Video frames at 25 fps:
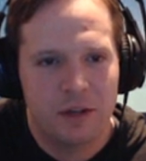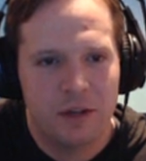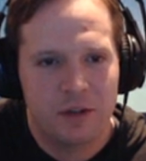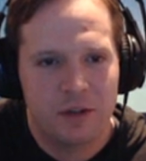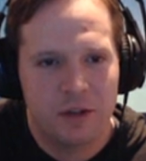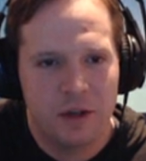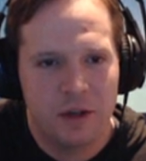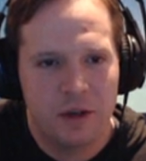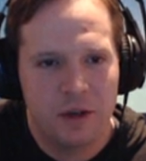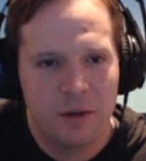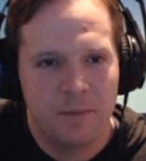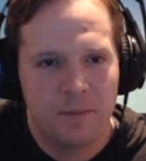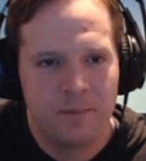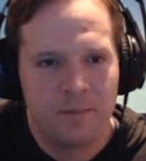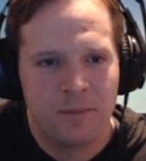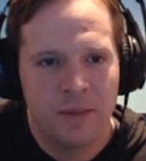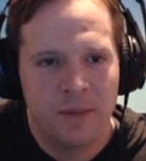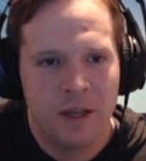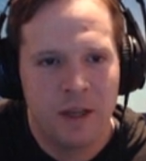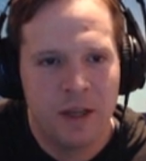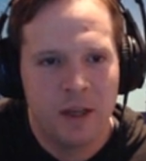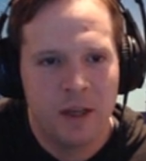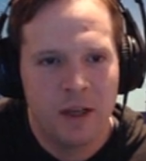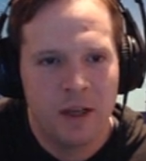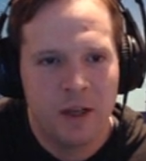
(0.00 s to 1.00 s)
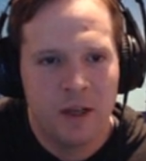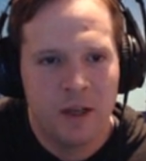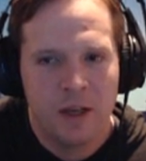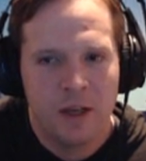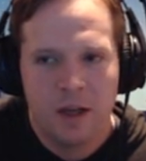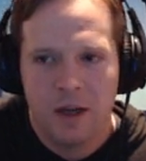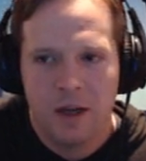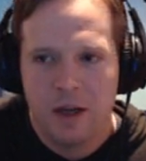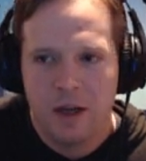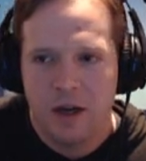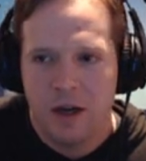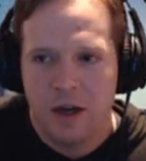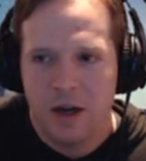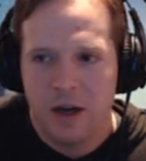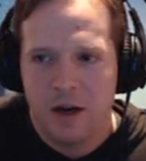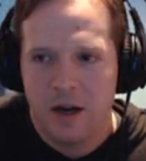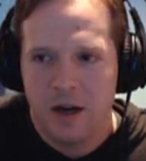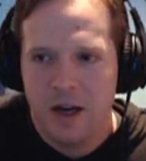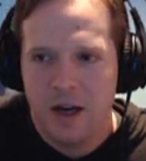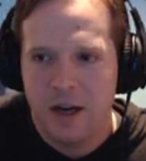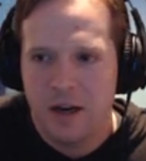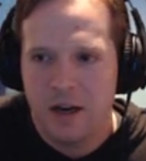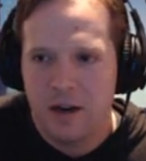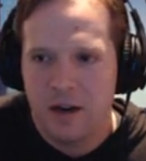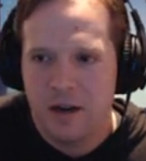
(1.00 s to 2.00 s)
So, all
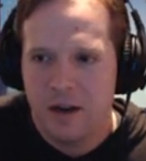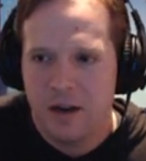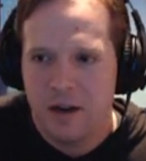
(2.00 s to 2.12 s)
right.